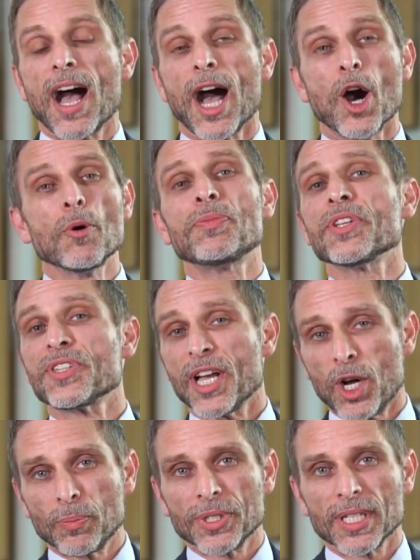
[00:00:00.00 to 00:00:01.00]
I hope this
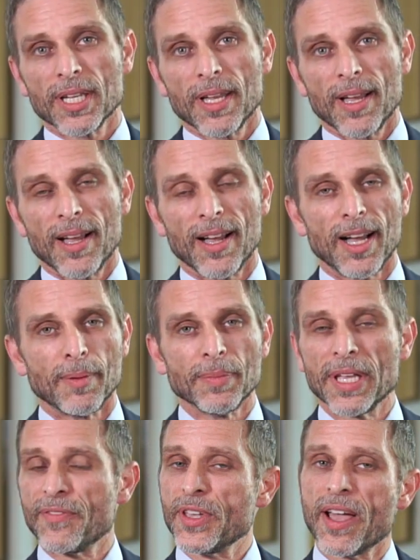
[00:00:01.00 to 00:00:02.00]
helped. Um,
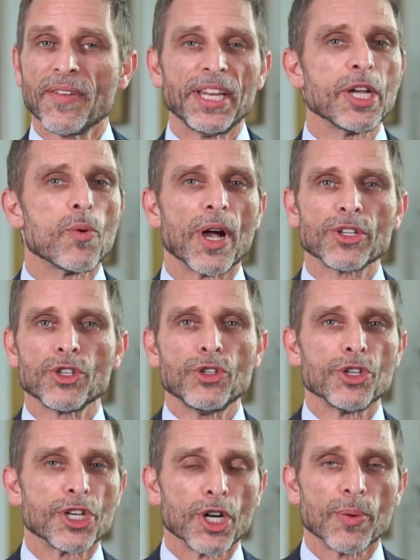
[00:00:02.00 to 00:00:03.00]
if you have any
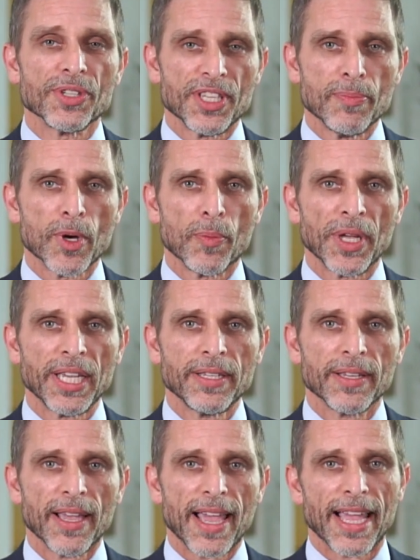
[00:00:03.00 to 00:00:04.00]
questions, you can always email
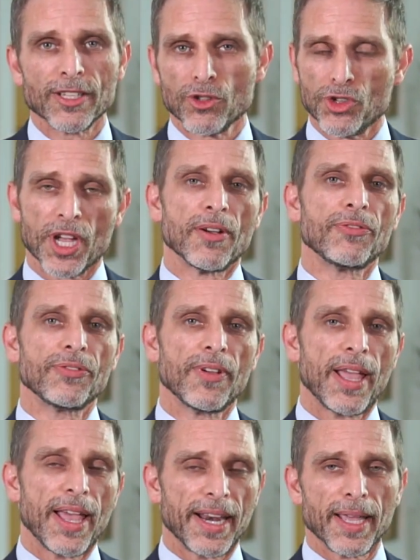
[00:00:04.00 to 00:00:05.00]
me at jeff
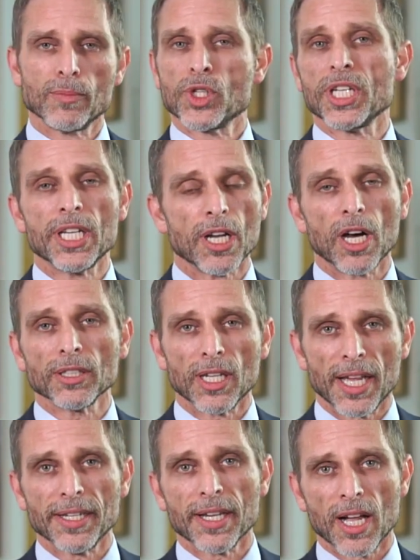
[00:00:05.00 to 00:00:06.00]
at m g e
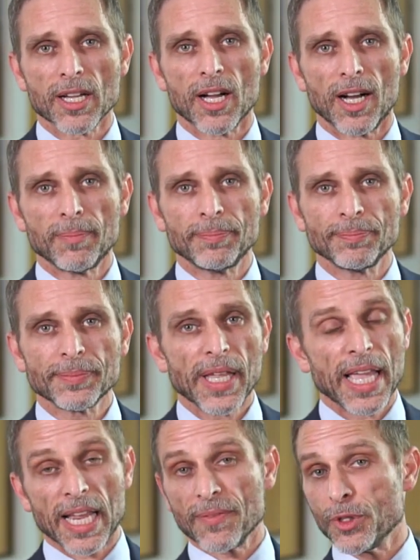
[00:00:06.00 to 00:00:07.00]
online dot com.
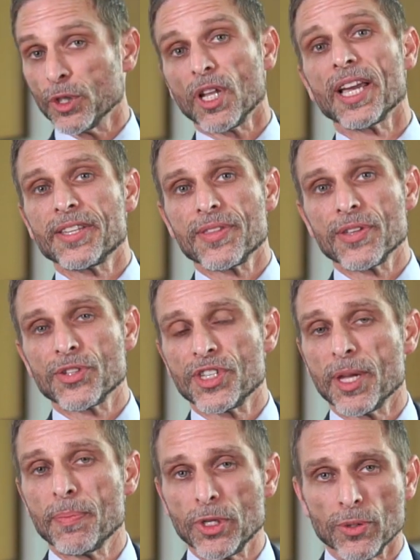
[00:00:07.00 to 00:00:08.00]
And if you liked this
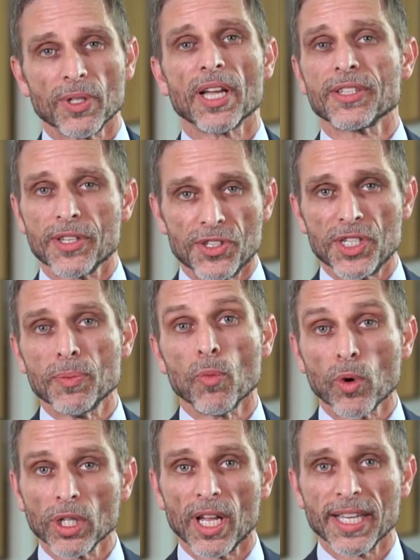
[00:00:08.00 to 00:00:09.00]
tip and you'd like to see
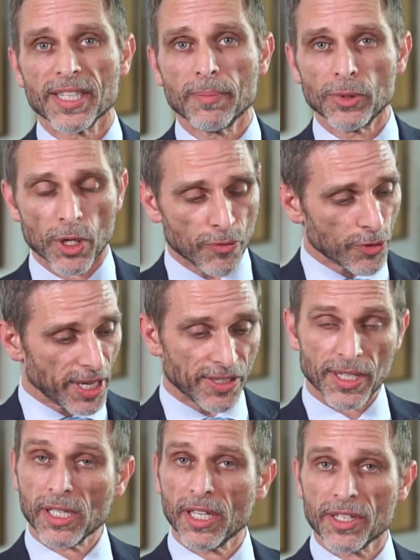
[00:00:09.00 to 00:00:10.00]
more like them, don't forget
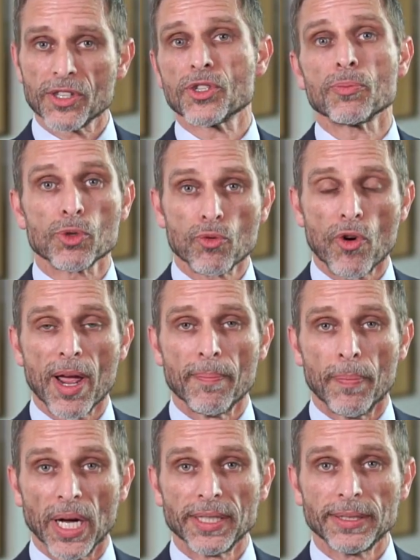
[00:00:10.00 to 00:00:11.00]
to click the
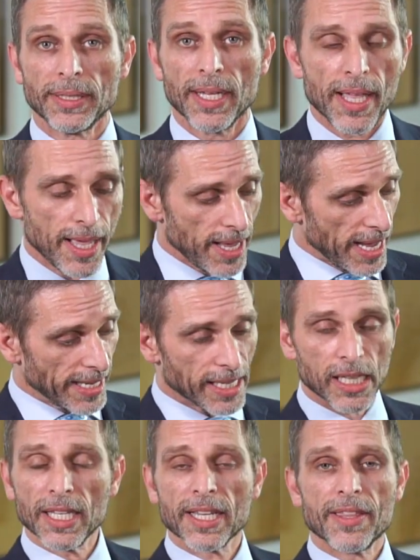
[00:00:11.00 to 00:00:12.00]
subscribe button and
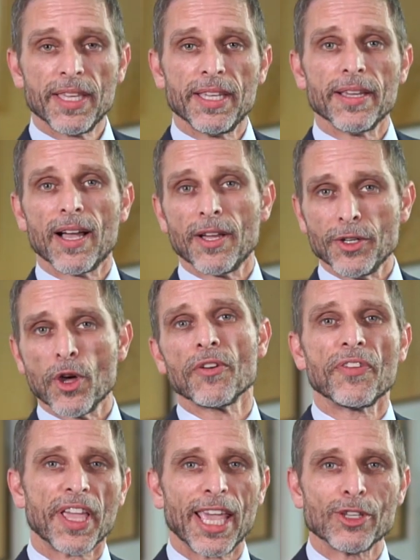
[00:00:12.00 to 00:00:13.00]
click the uh,
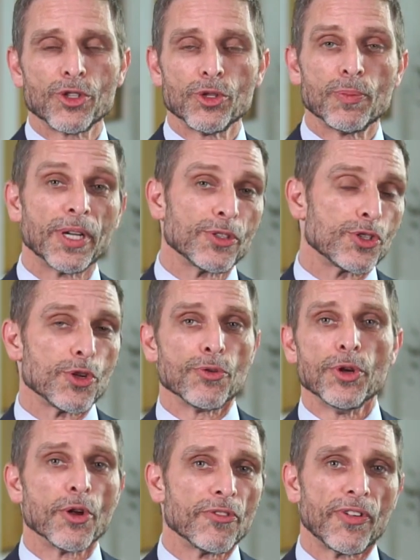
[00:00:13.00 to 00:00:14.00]
notifications button so you're
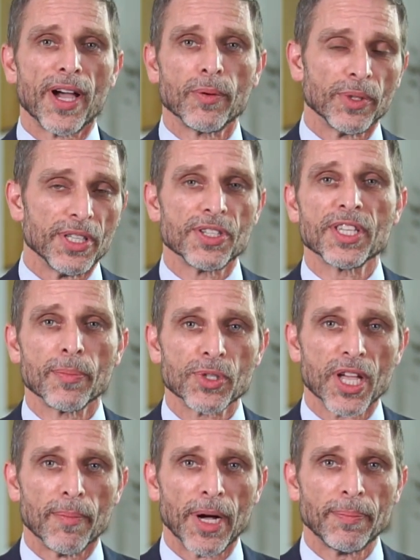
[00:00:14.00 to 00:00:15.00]
notified when these tips
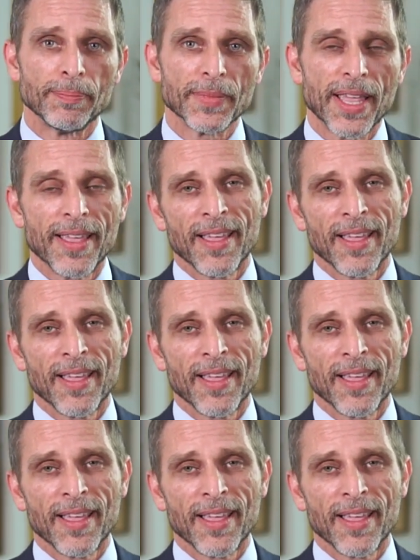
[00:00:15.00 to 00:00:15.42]
come up.